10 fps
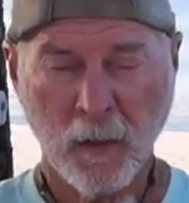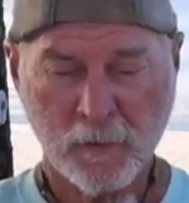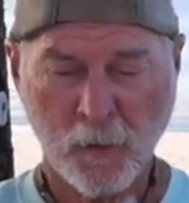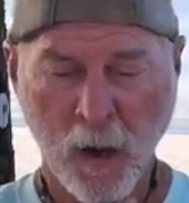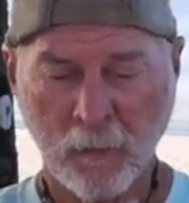
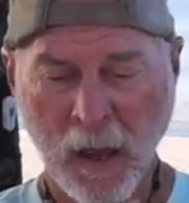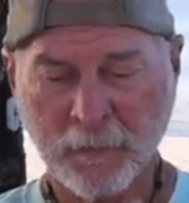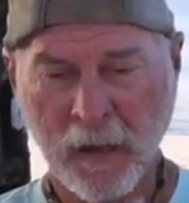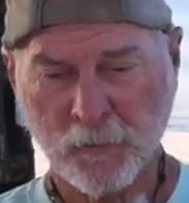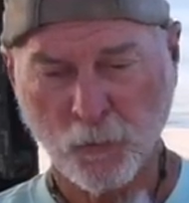So I like
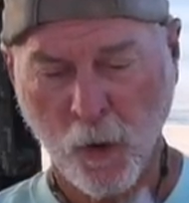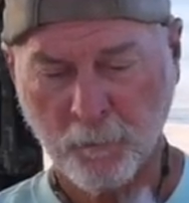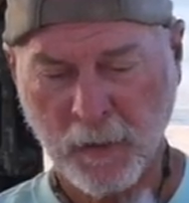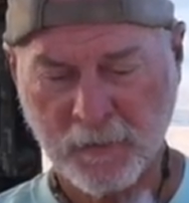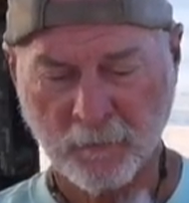that short
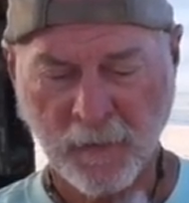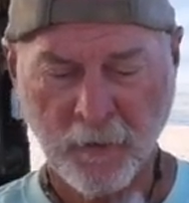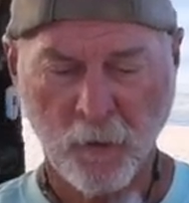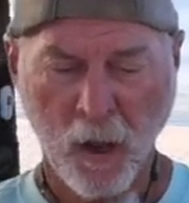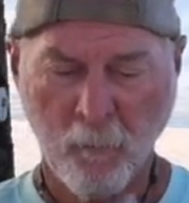piece of
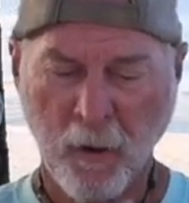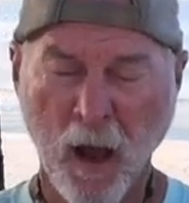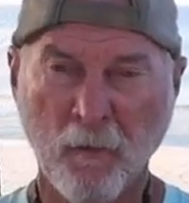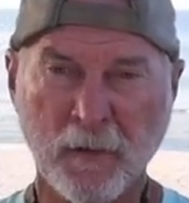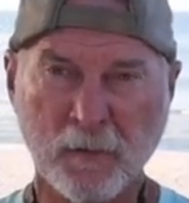leader
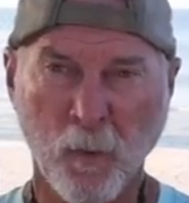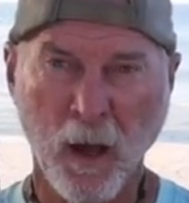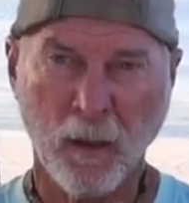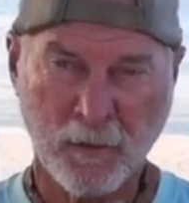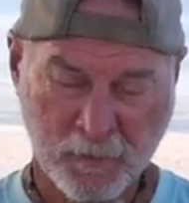above as
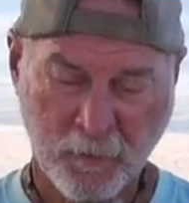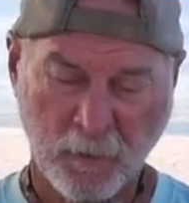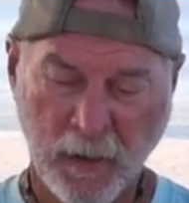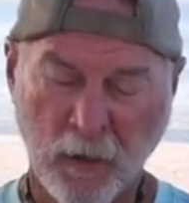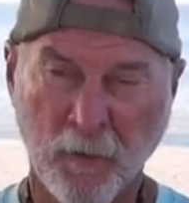well as the
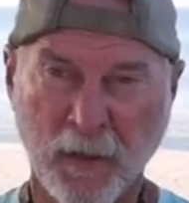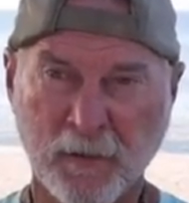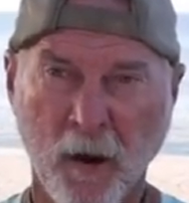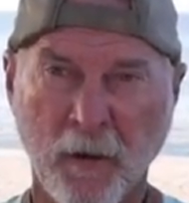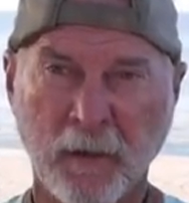leader
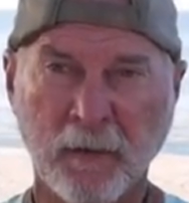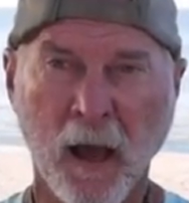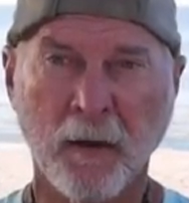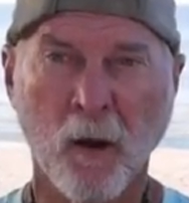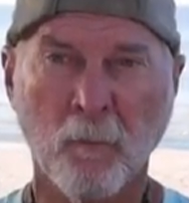that's already
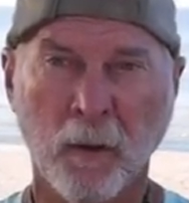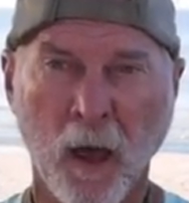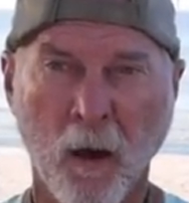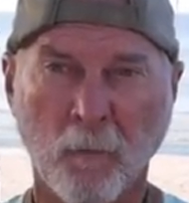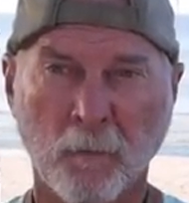tied on
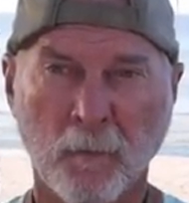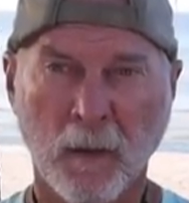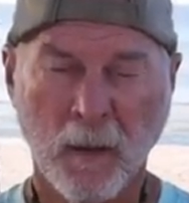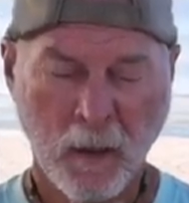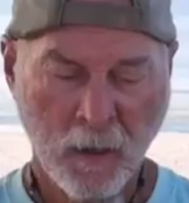below.
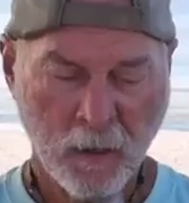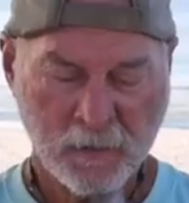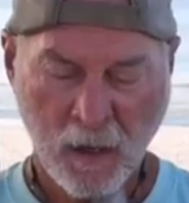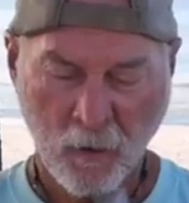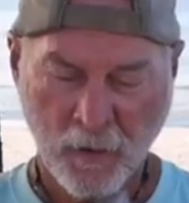
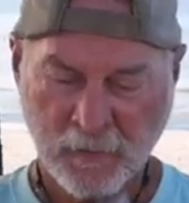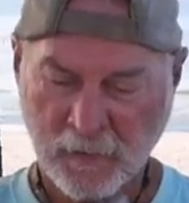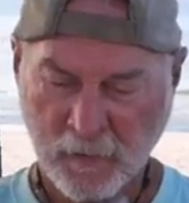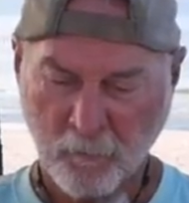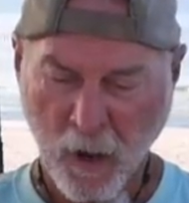So this
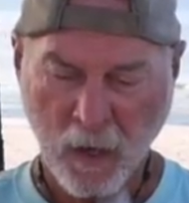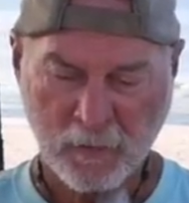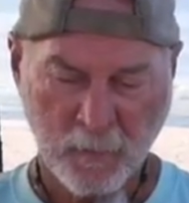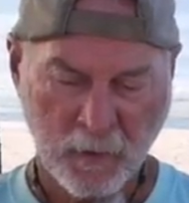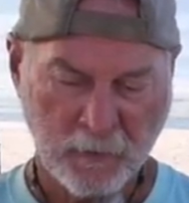is
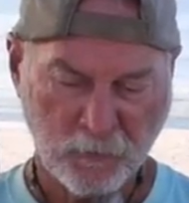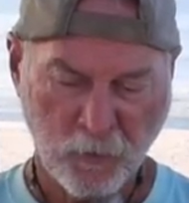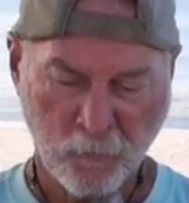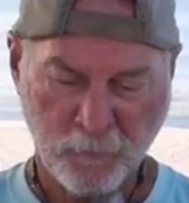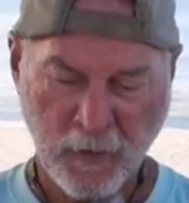approximately
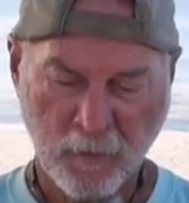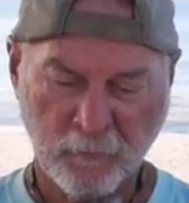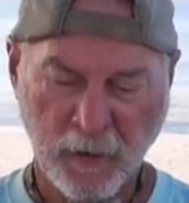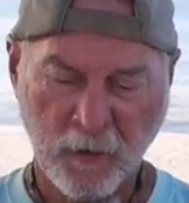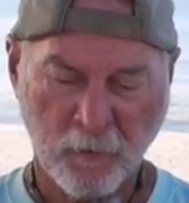2 feet of
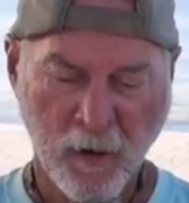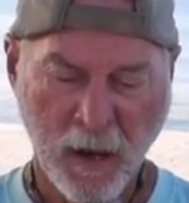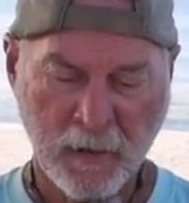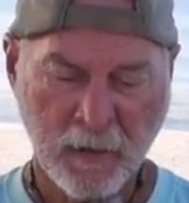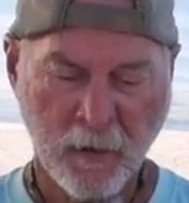leader
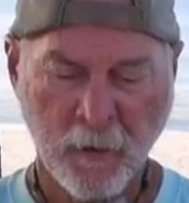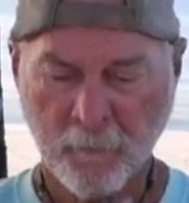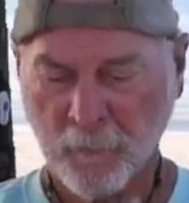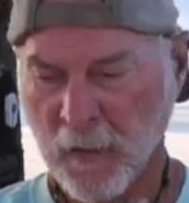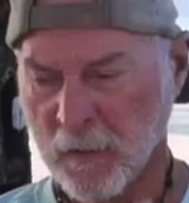right here.
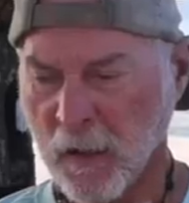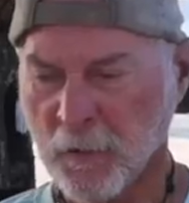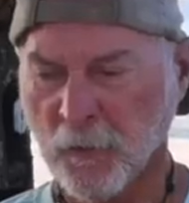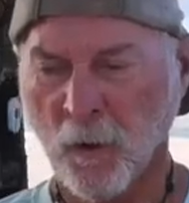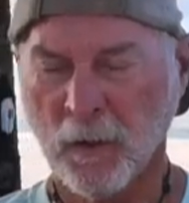
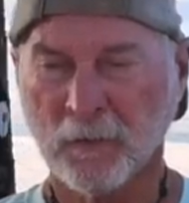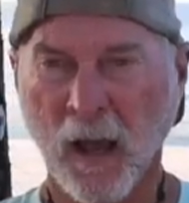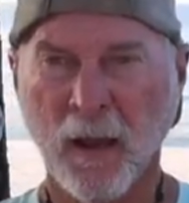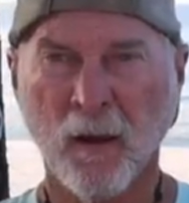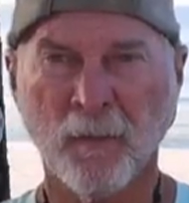Undo it,
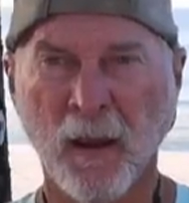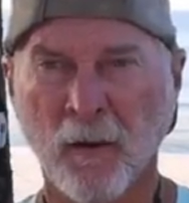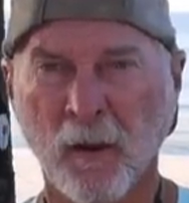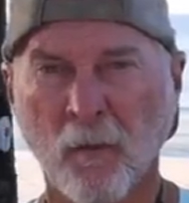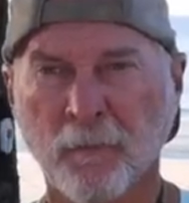tie on there
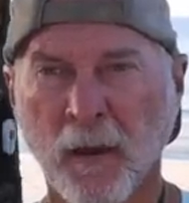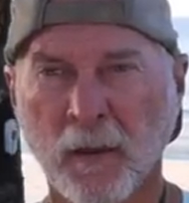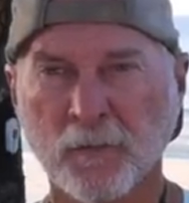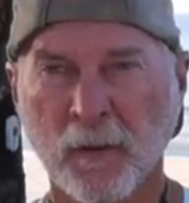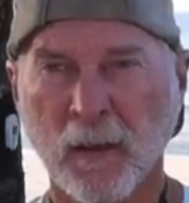and go
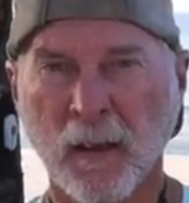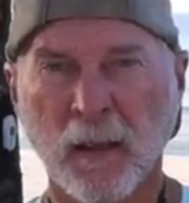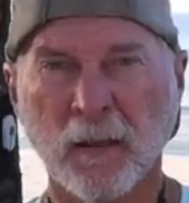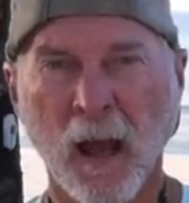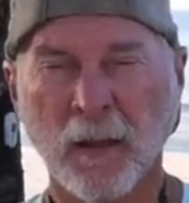fish.
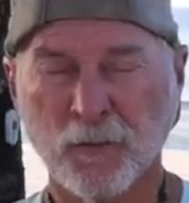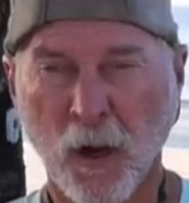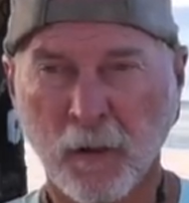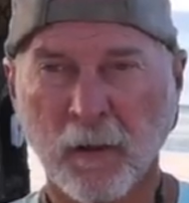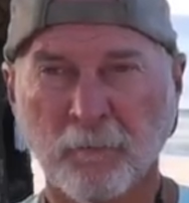Yeah, I
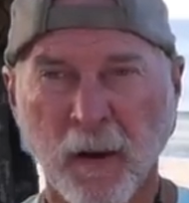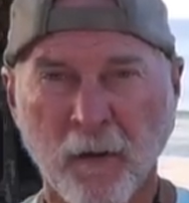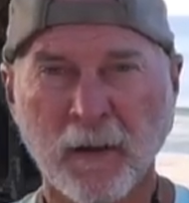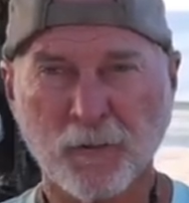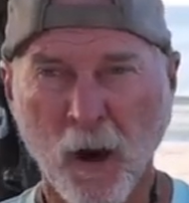jerk it
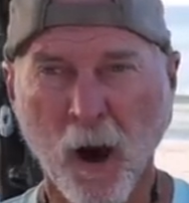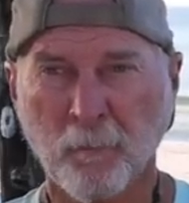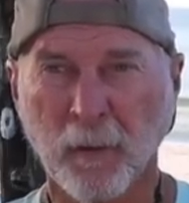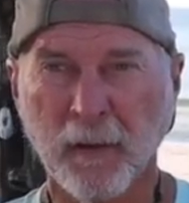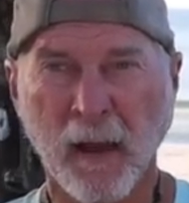very
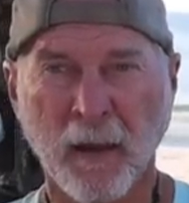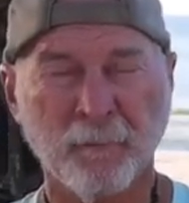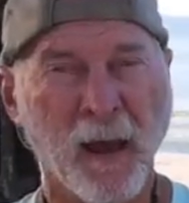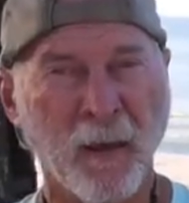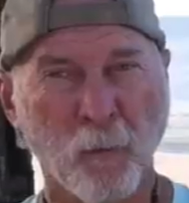sharply.
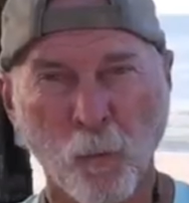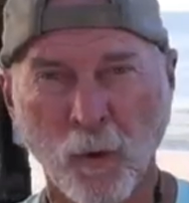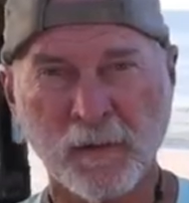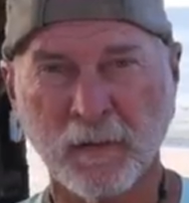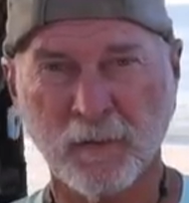I'm not a
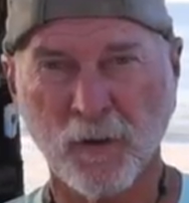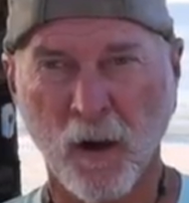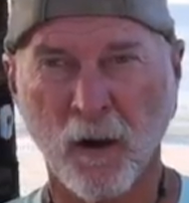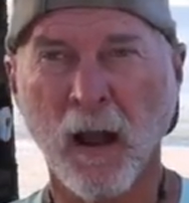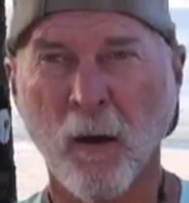wussy
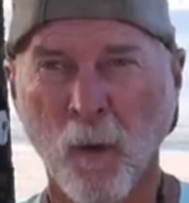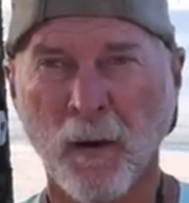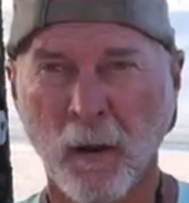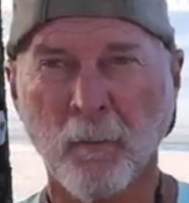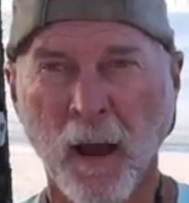jerk. I
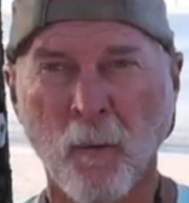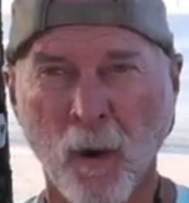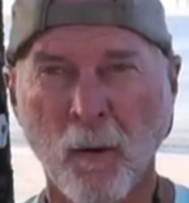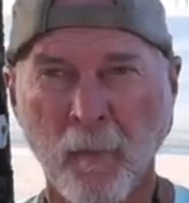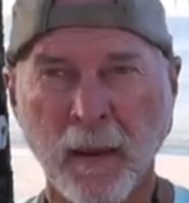
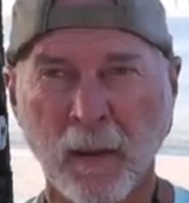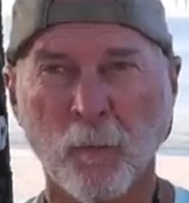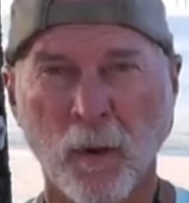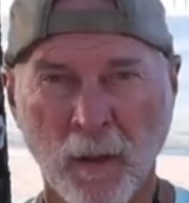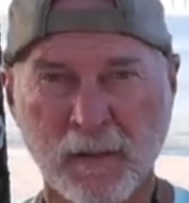wanna make it
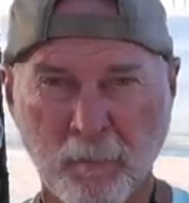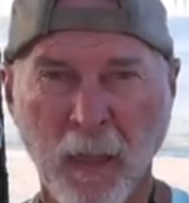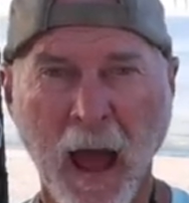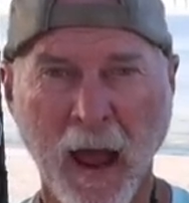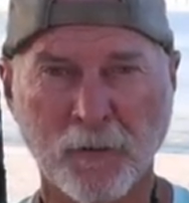really
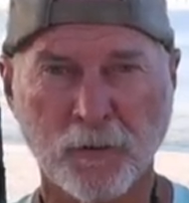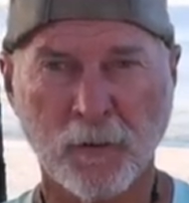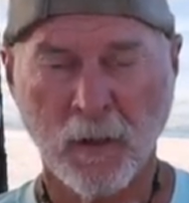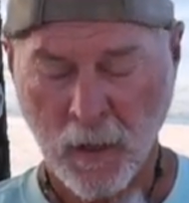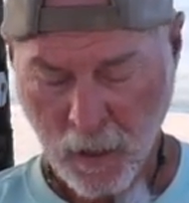splash.
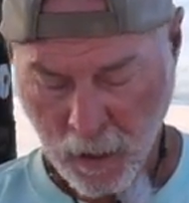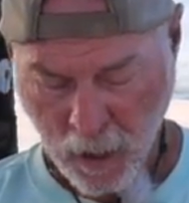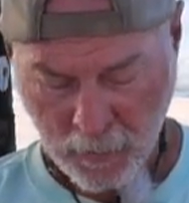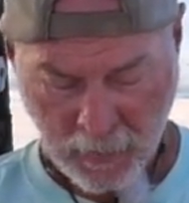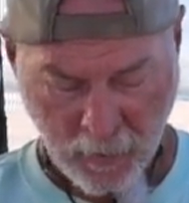
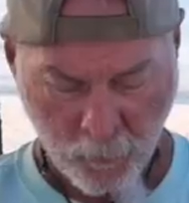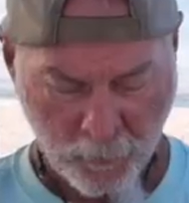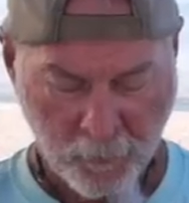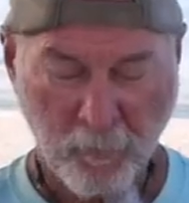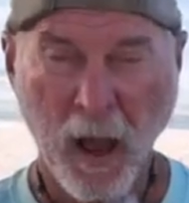Again,
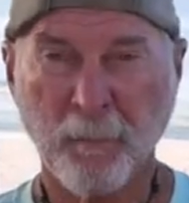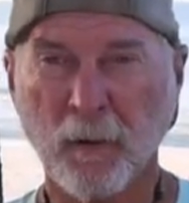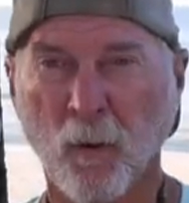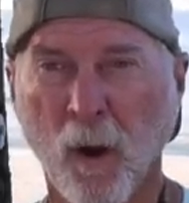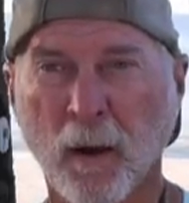with the
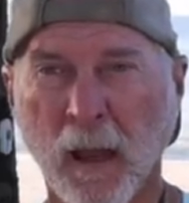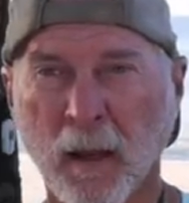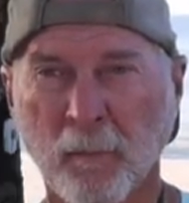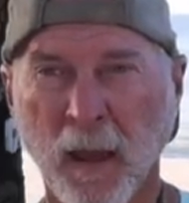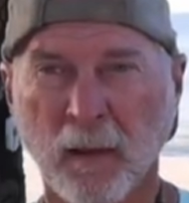popping cork, I
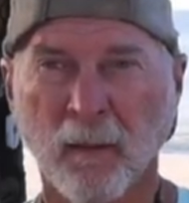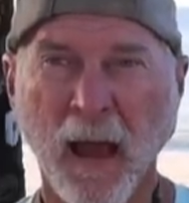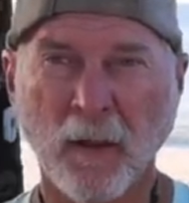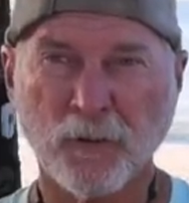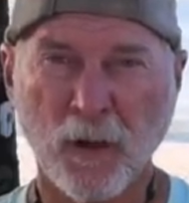can make a
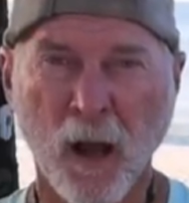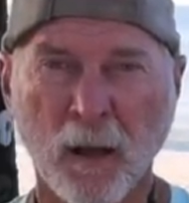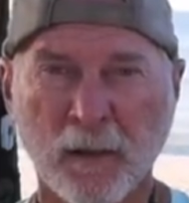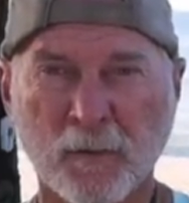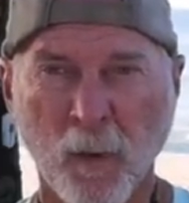loud
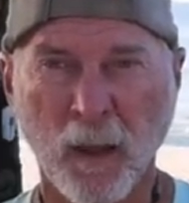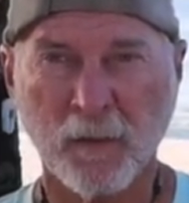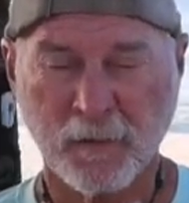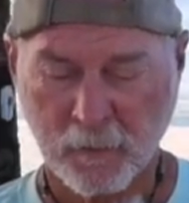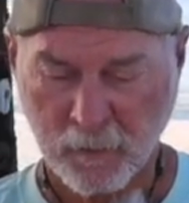chug as well
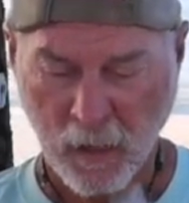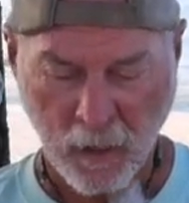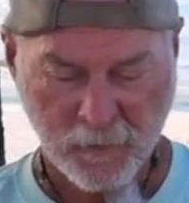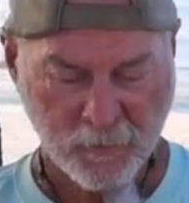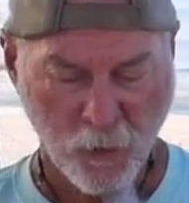as
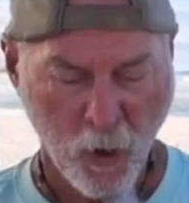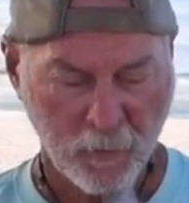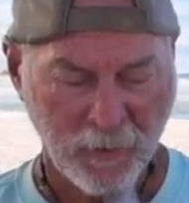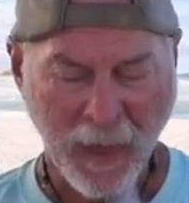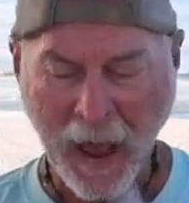a short
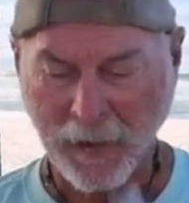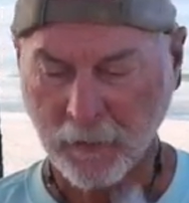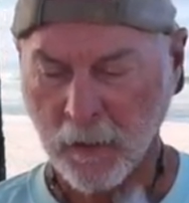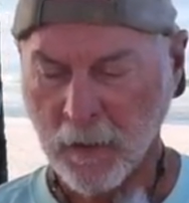clack.